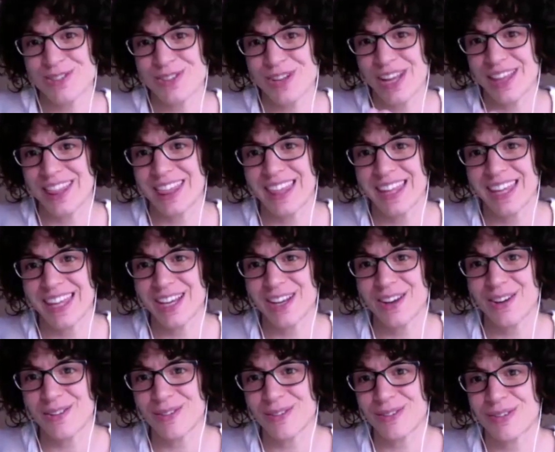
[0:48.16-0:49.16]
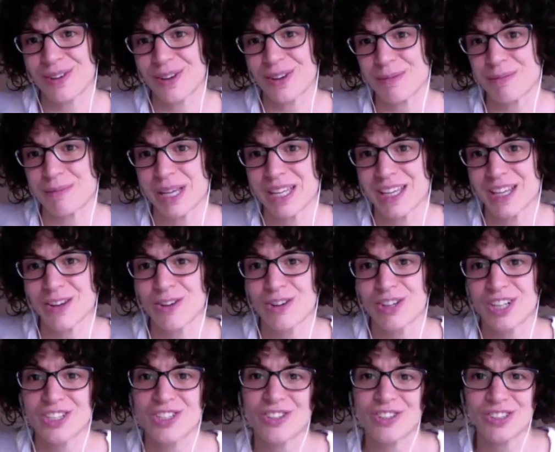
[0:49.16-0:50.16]
I think, of making
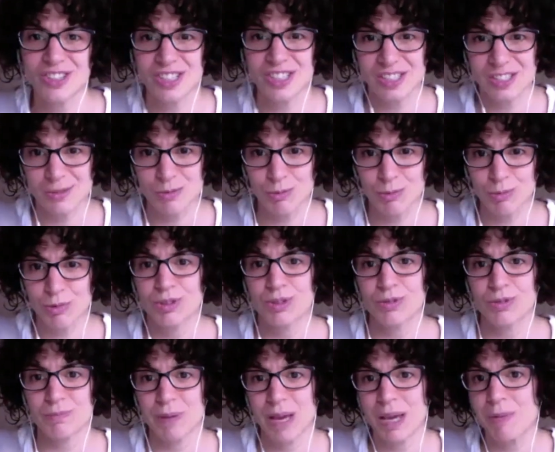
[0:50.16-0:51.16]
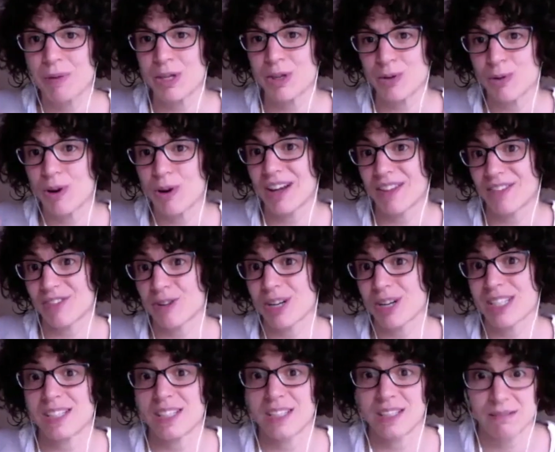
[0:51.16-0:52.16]
connections, is what maybe you are
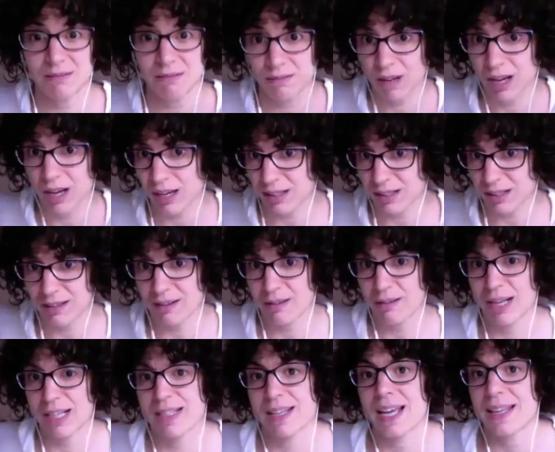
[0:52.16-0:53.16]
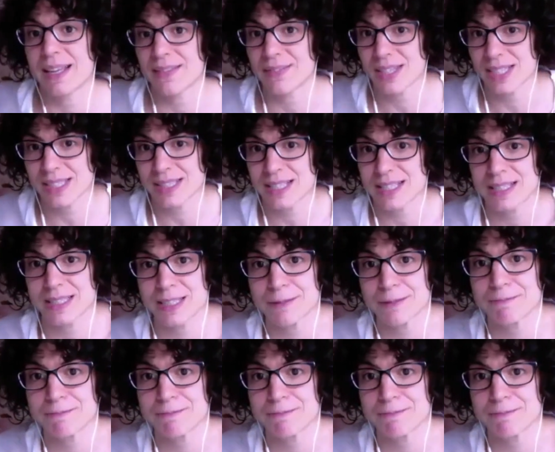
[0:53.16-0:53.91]
addressing, as I understand.